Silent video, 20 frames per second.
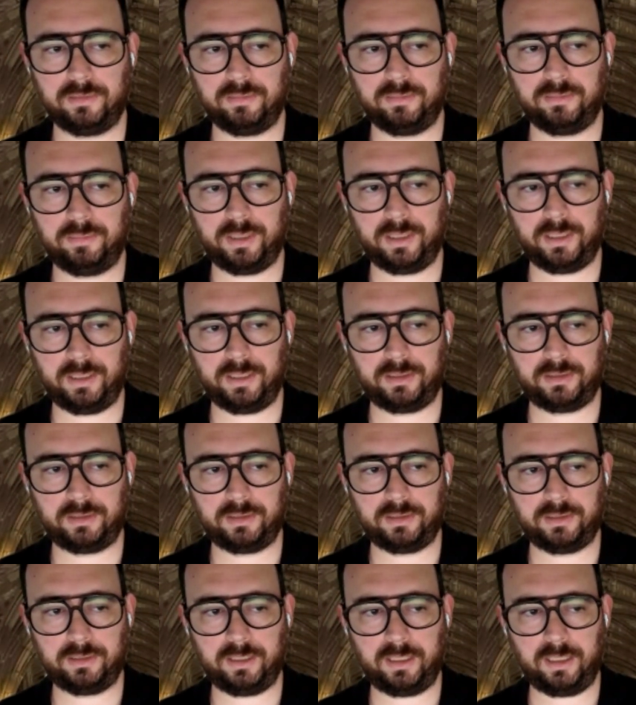But
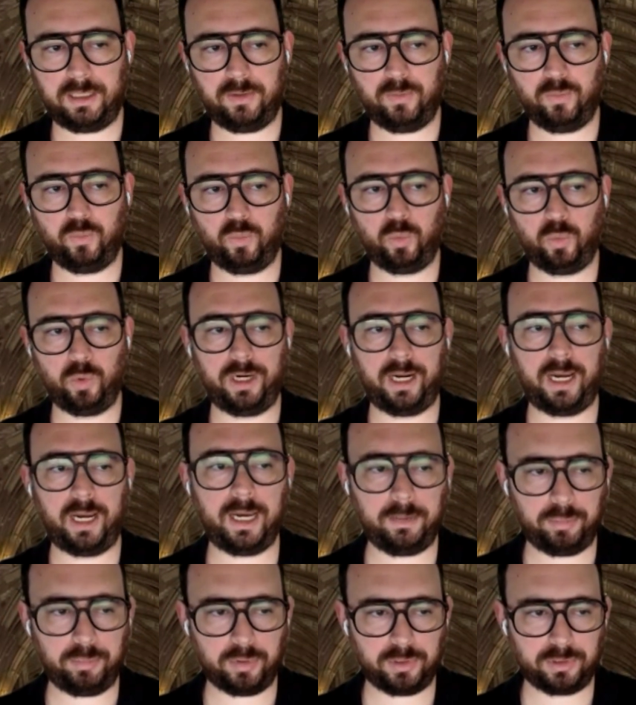would
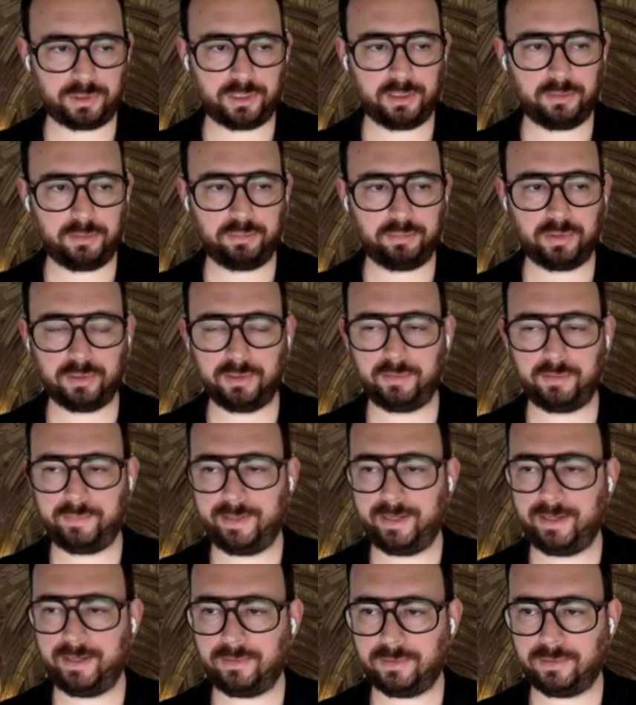I personally pull them
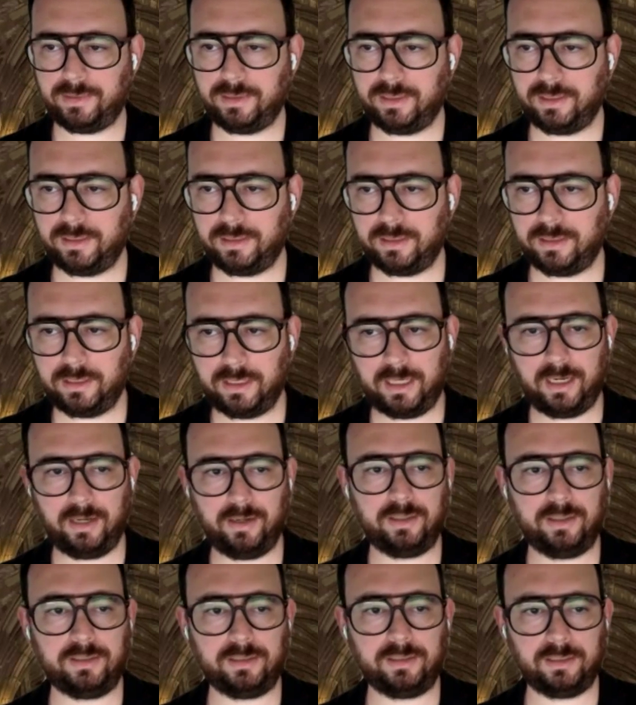out?
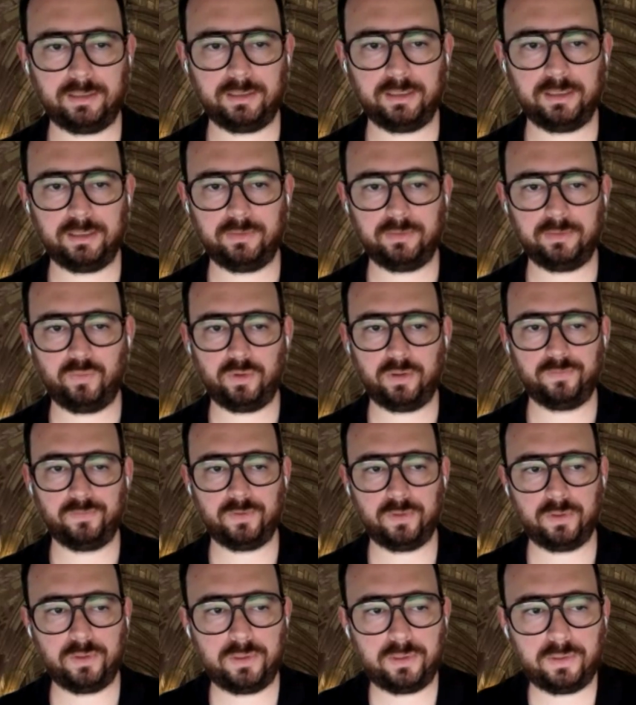I was
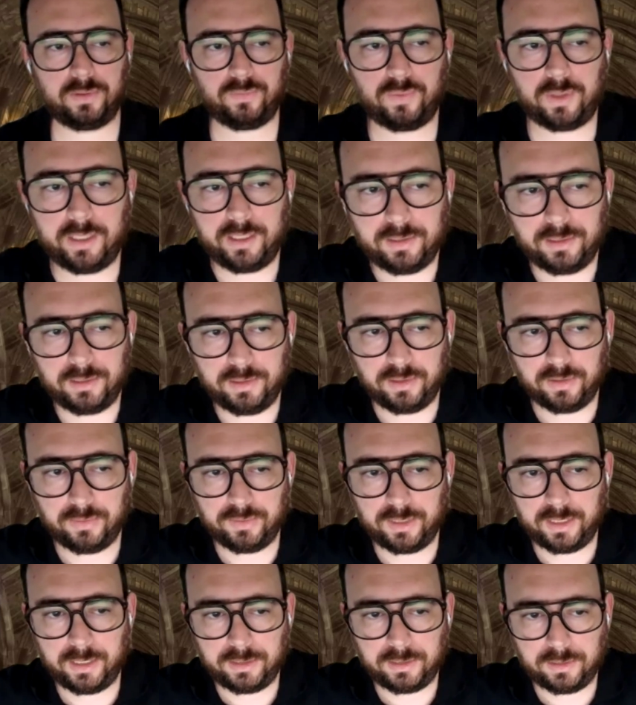learned a while ago
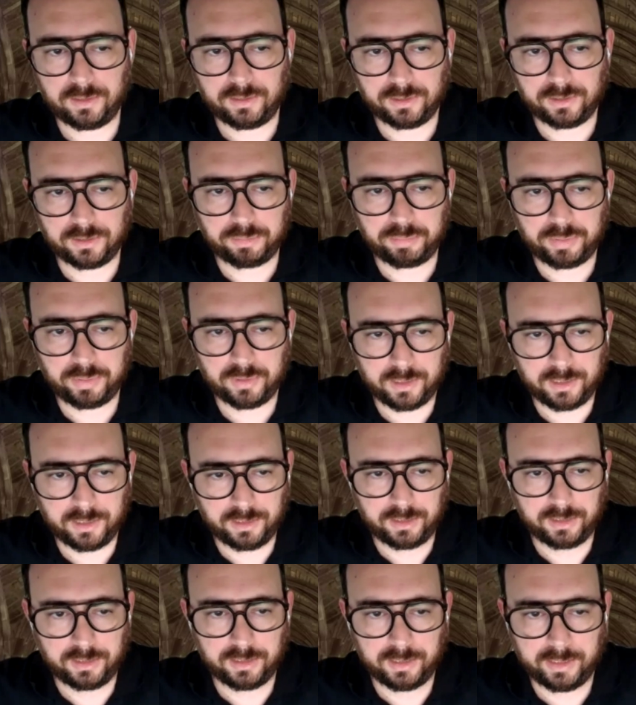not to just pull
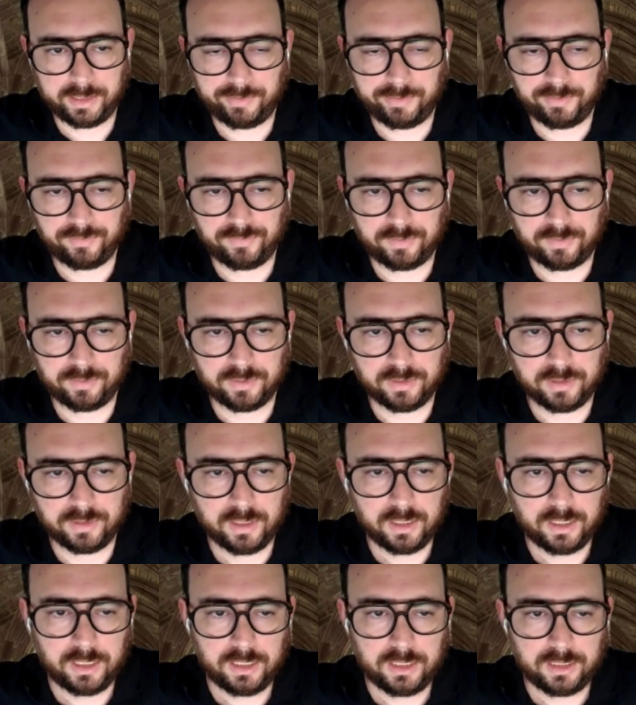anything out of the
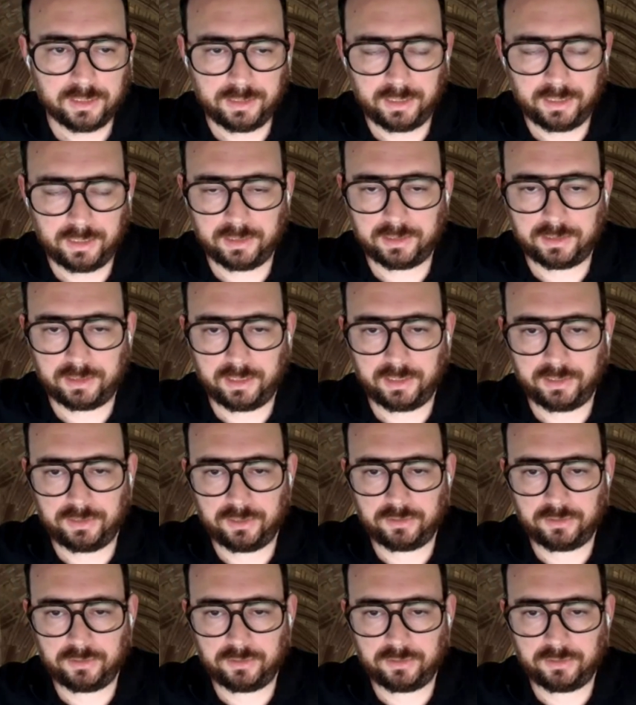data set